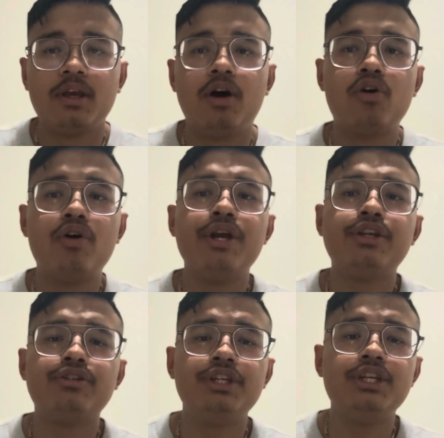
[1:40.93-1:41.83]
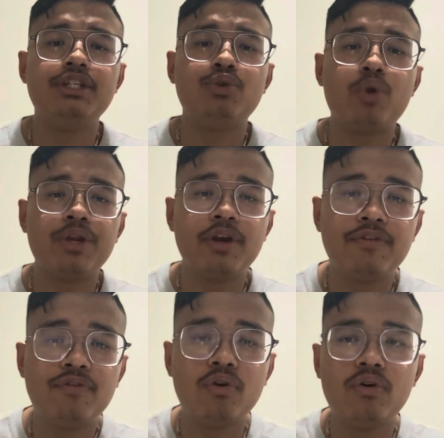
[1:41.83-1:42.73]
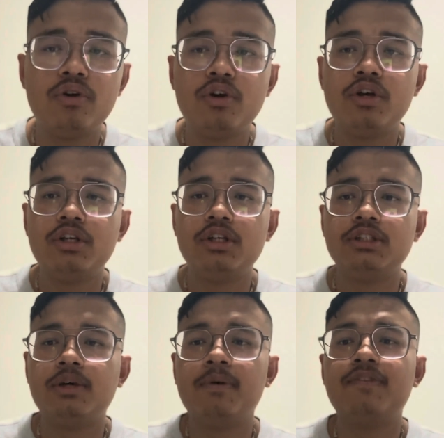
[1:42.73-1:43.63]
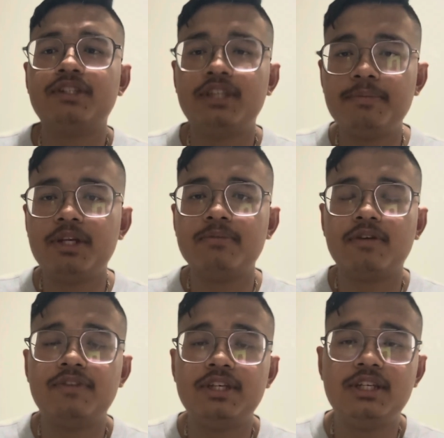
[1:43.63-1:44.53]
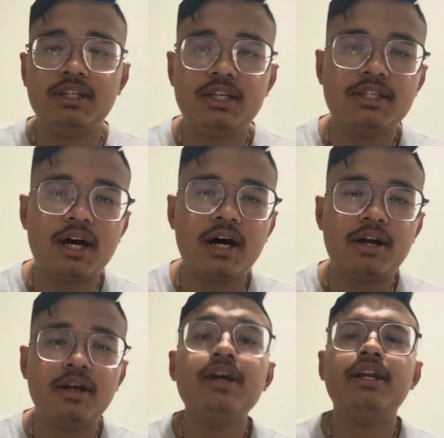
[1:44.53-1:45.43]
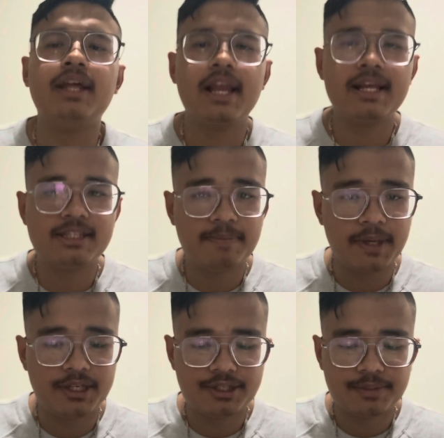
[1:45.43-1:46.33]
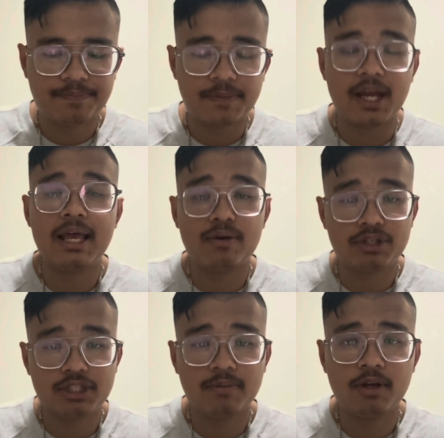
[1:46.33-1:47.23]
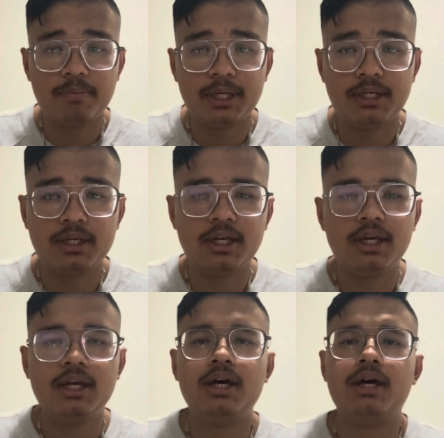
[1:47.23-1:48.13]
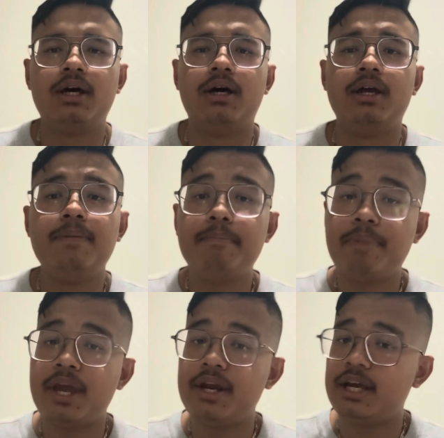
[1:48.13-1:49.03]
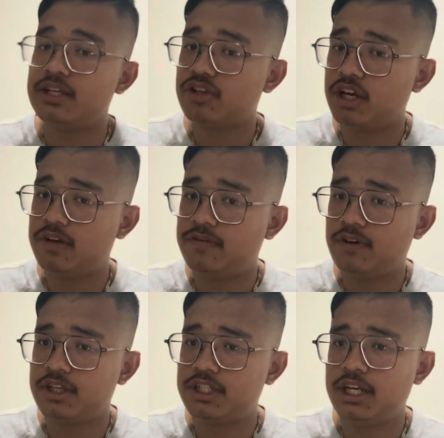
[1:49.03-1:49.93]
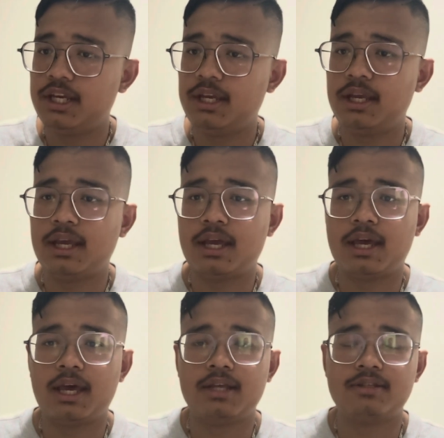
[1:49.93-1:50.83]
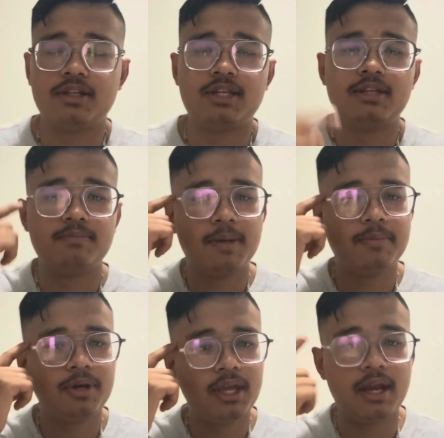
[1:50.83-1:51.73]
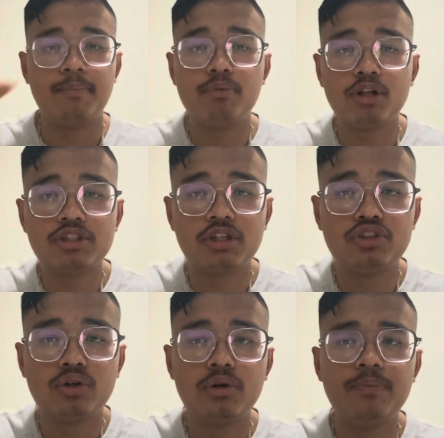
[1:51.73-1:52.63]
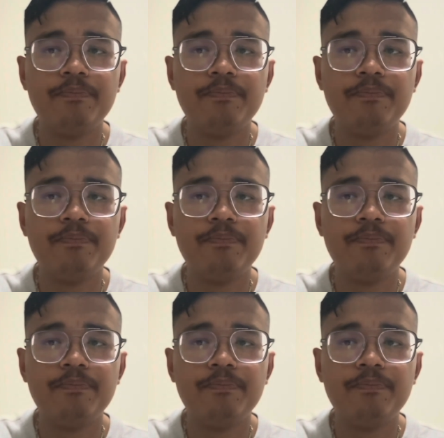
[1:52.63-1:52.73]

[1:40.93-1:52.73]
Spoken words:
According to CDC 2024, some of the symptoms of this disease are delayed speech and language development, impaired executive functioning, such as memory and impulse control,